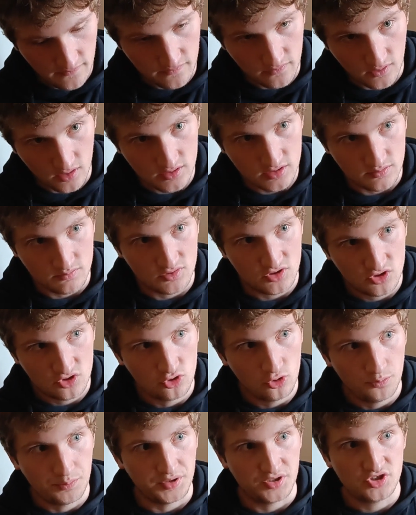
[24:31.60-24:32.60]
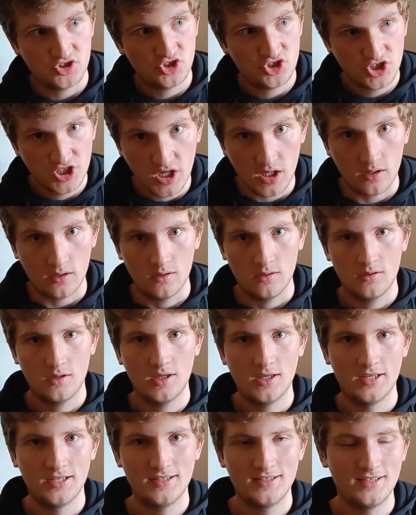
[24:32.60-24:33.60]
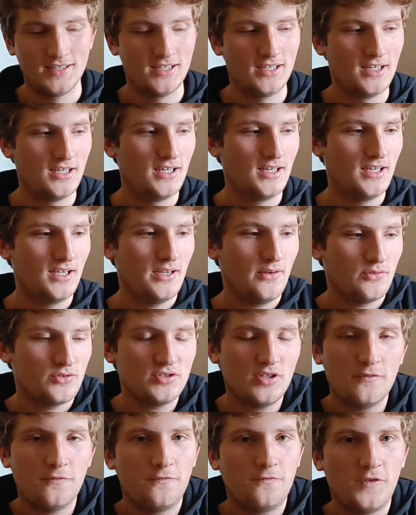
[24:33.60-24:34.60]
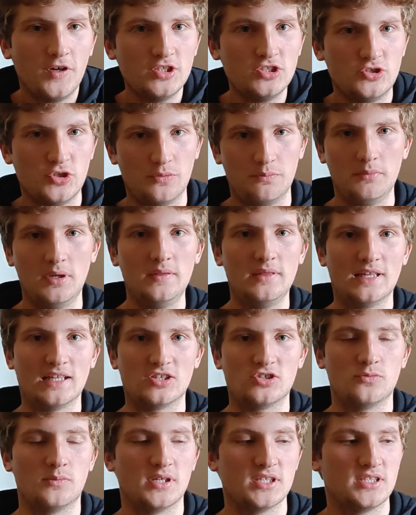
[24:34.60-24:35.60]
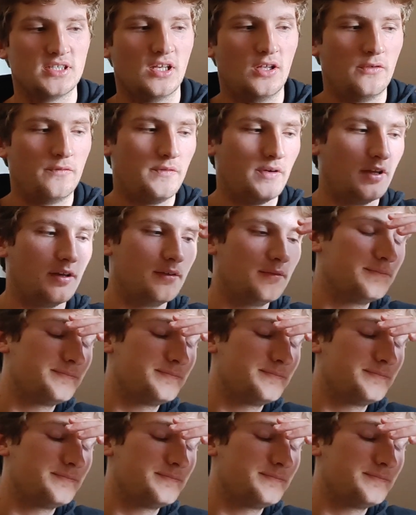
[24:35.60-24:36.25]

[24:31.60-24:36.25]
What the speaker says: I've done some stupid shit. It was not fun to admit that to myself,